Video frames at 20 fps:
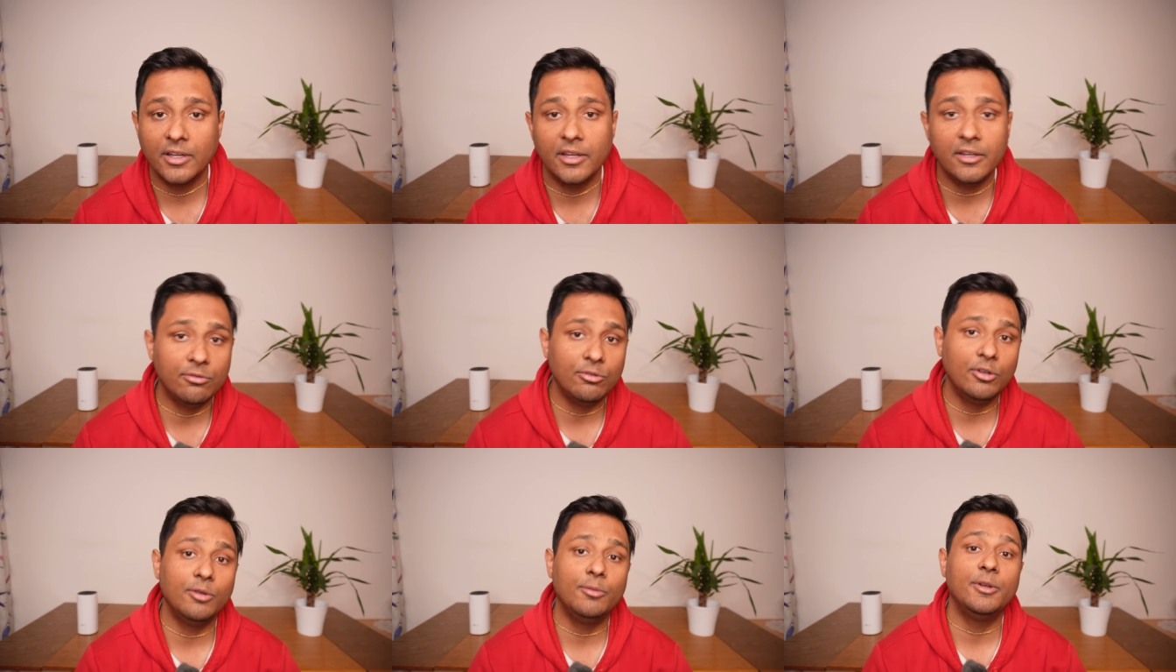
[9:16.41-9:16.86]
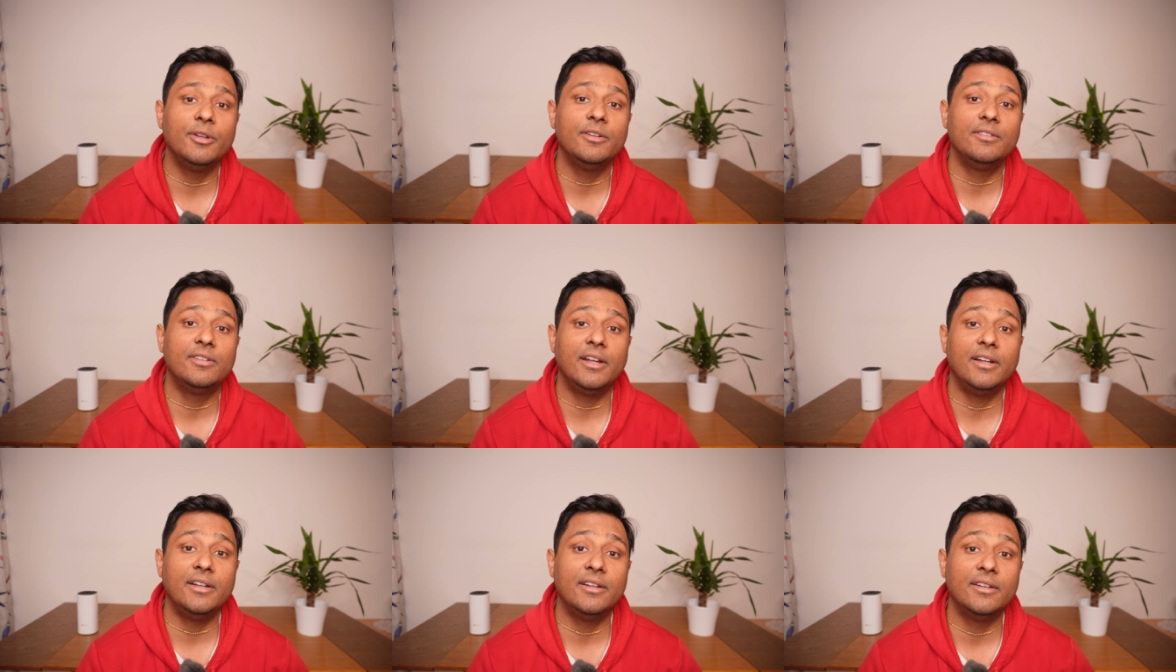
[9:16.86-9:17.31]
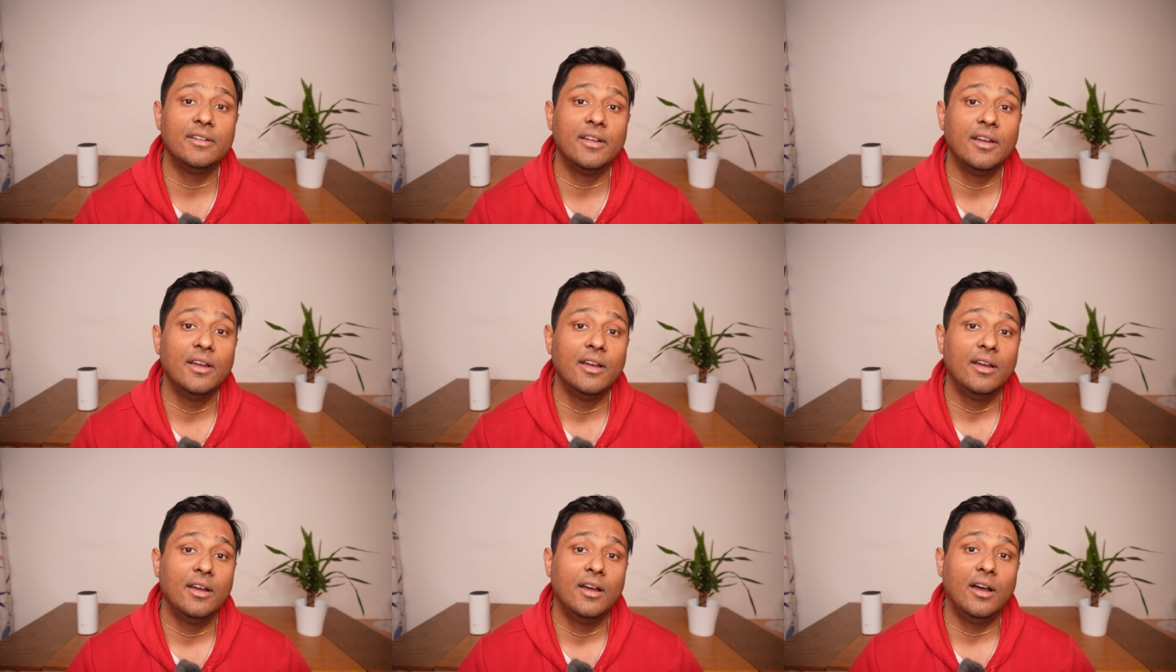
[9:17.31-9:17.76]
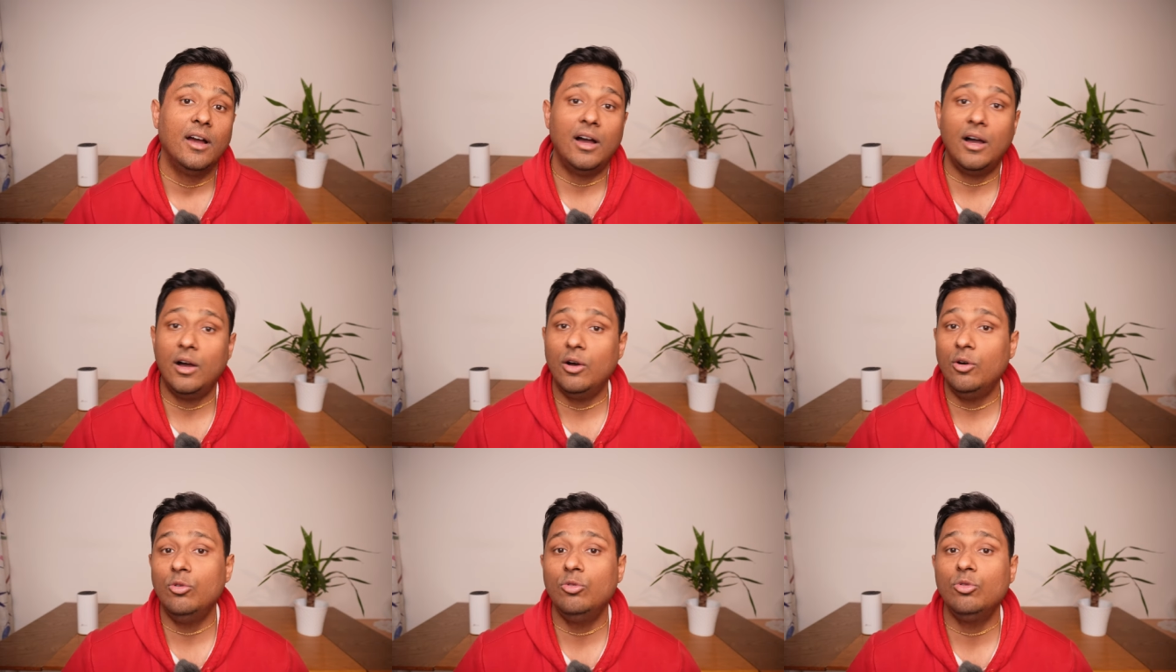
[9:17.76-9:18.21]
it will be decided
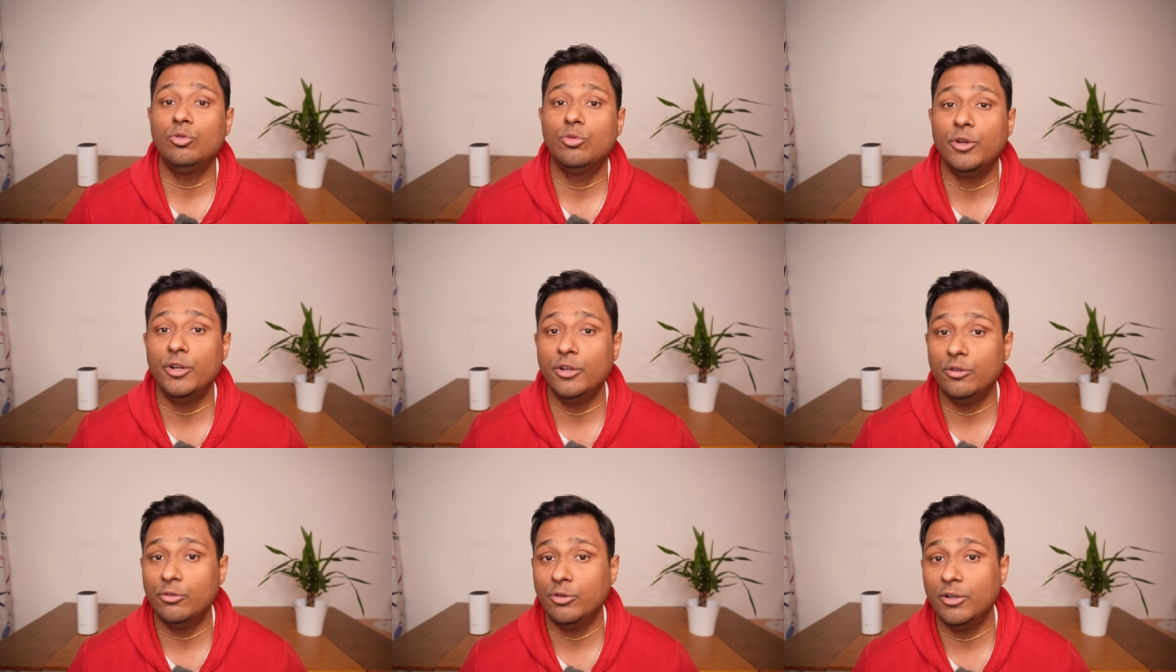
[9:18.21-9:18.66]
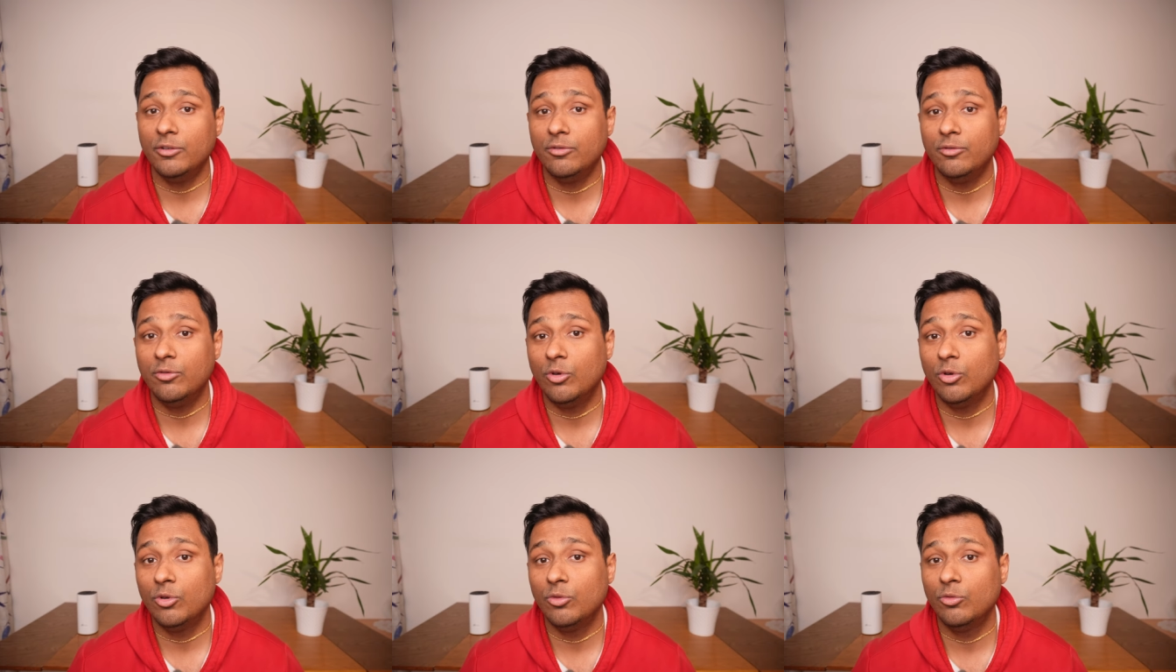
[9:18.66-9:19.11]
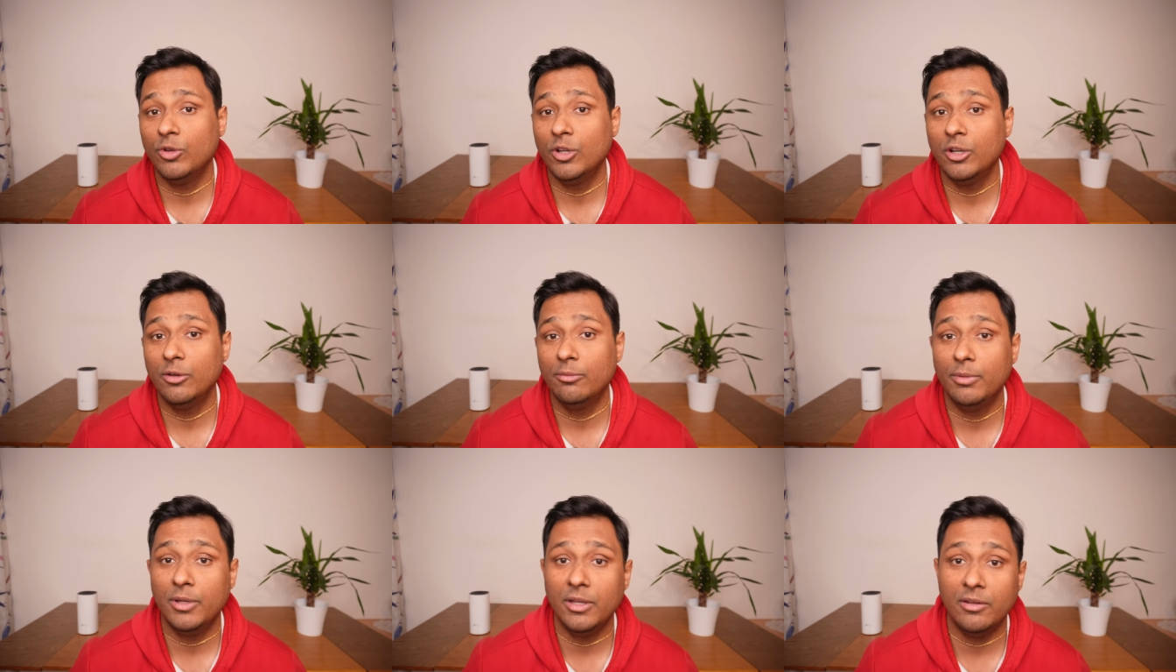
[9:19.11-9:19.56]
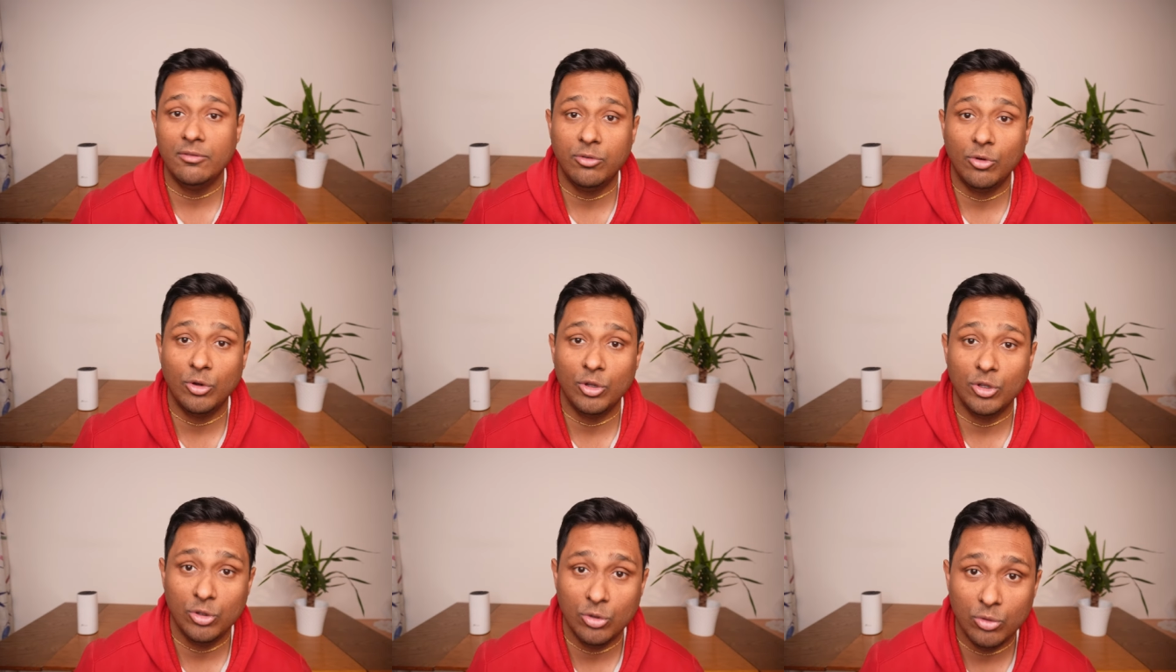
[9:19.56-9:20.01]
how 2024 will be
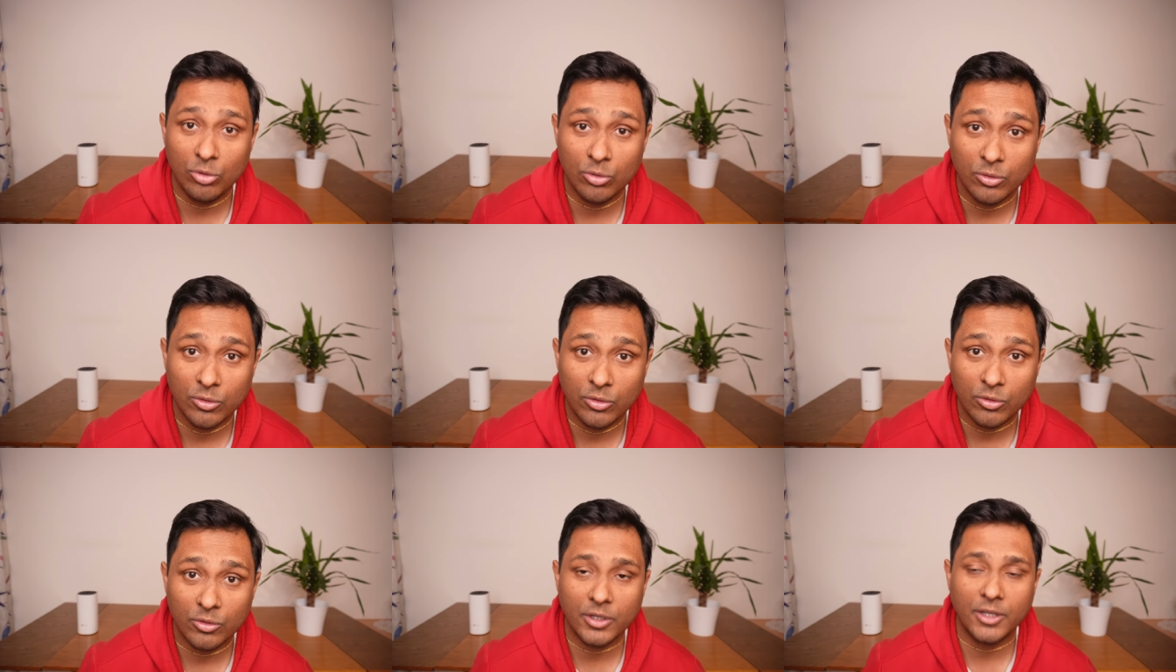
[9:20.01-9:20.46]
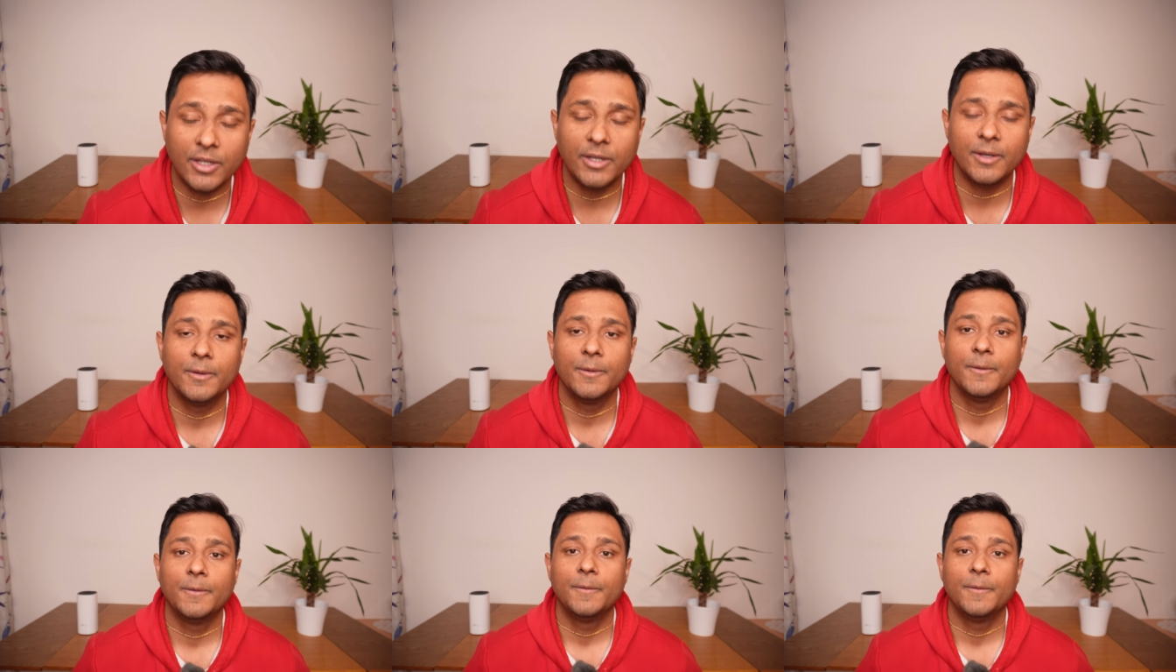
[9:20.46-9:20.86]
for you, okay?